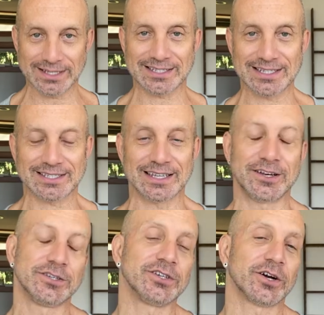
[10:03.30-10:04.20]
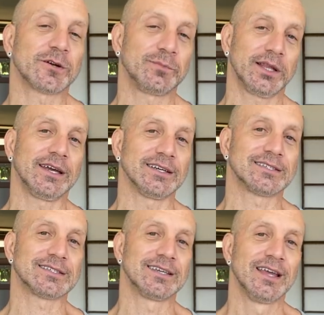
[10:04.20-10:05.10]
exist in a dark
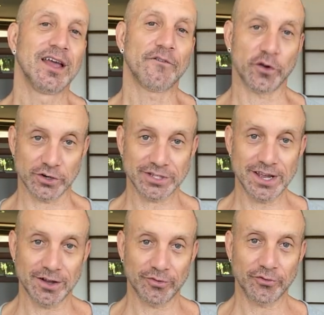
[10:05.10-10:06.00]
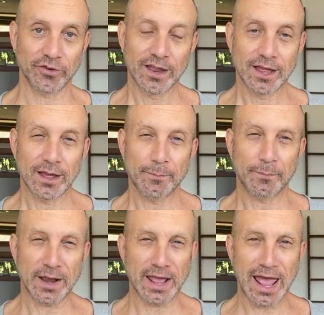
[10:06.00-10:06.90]
place for yourself,
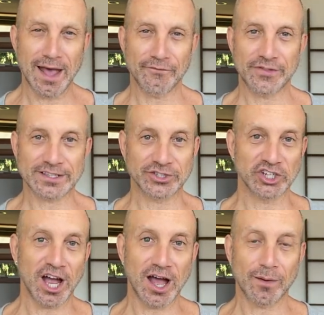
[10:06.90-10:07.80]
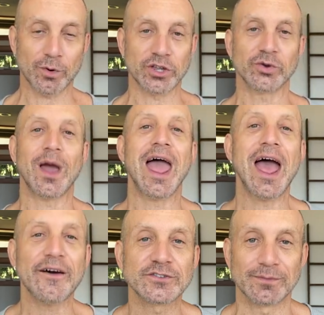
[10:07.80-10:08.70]
but have this job where you
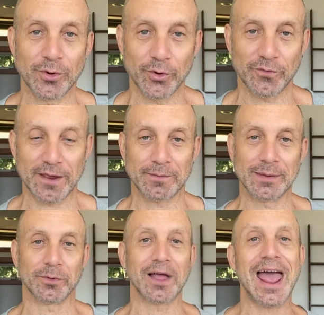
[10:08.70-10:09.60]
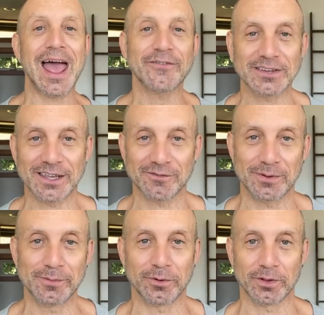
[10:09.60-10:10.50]
have to motivate people, have to give
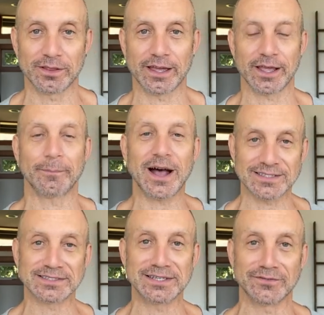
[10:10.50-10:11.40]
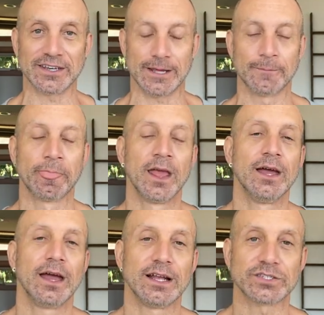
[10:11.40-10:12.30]
people like positivity?
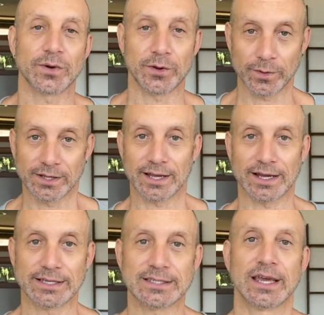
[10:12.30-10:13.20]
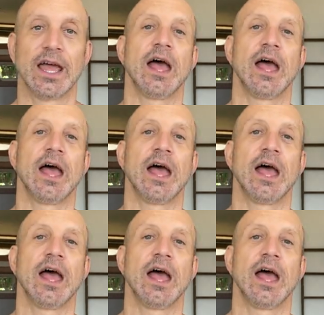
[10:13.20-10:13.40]
And so I realized